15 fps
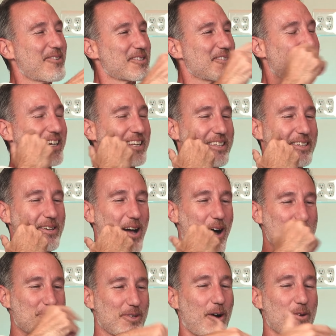I was talking, uh,
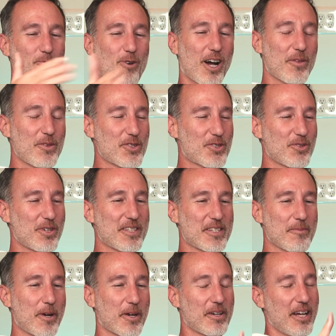I was, I was walking the street.
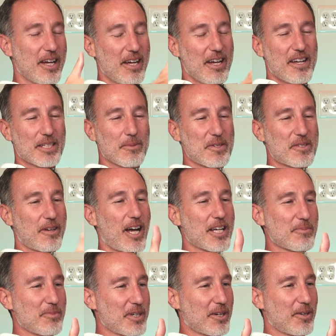Someone someone
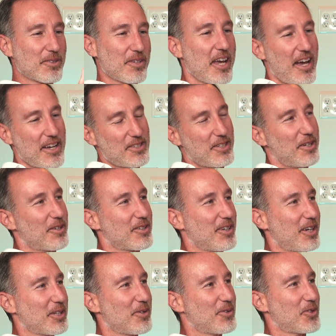stops me and goes, "Hey, I see you on,
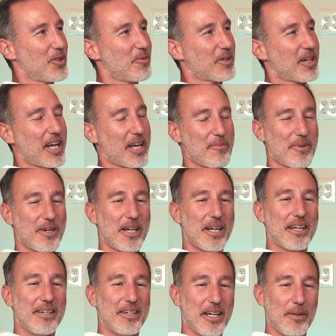on YouTube." A guy named
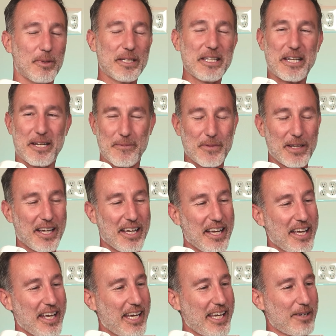uh, uh, Malik,
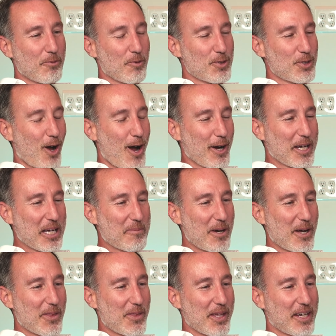and we were talking
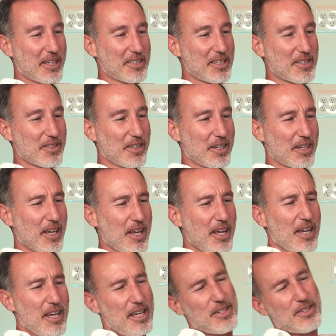about things and he's like
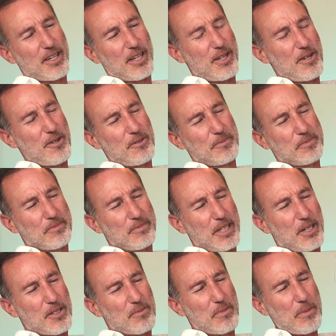he's like you know
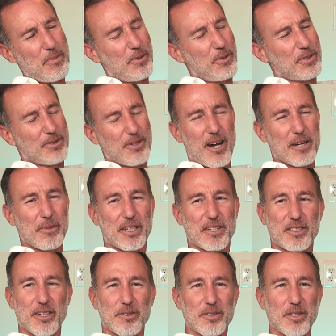he goes people are talking about
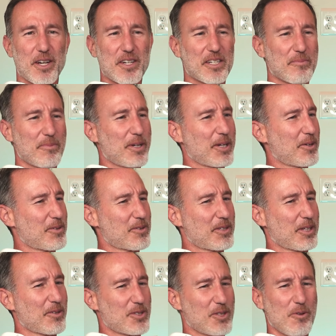decentralization but he goes
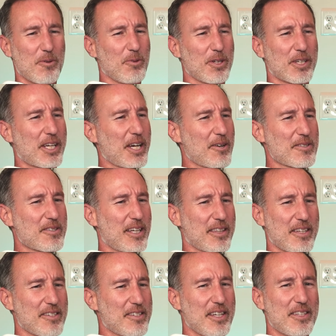he goes no one really cares
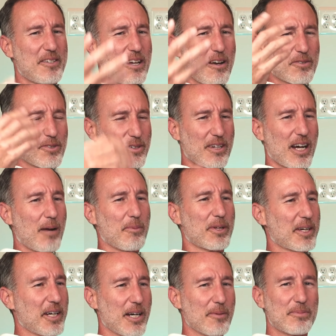that these etfs are
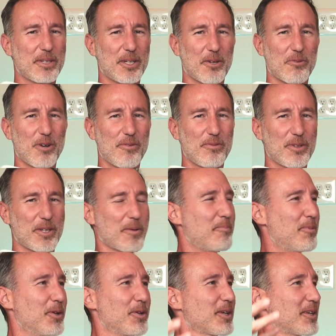gobbling up you know roughly a
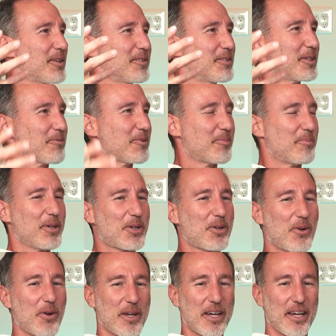million different
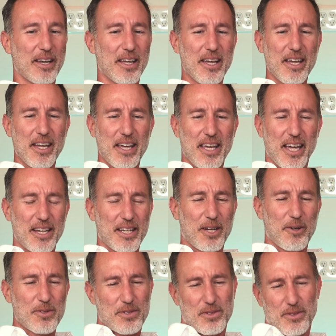bitcoin and and he
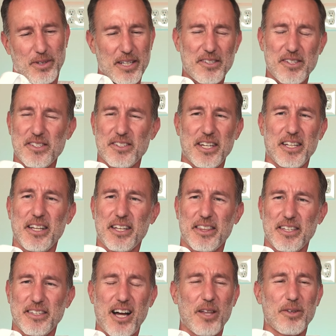goes let's just say like
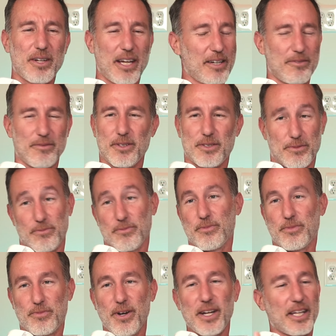the dollar and it's
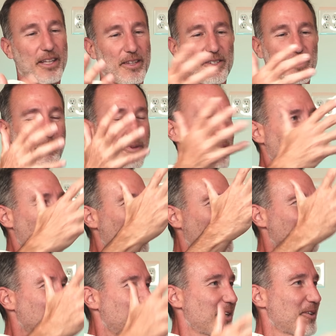funny these are my
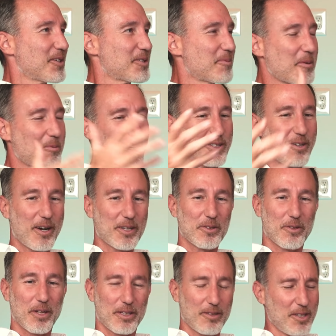fans right these are the people i talk
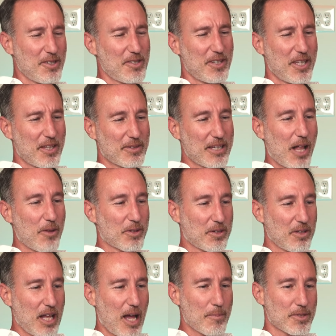to like let's just say the dollar
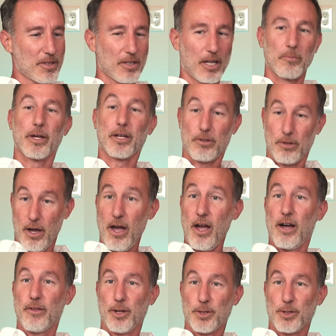collapse and i'm like yeah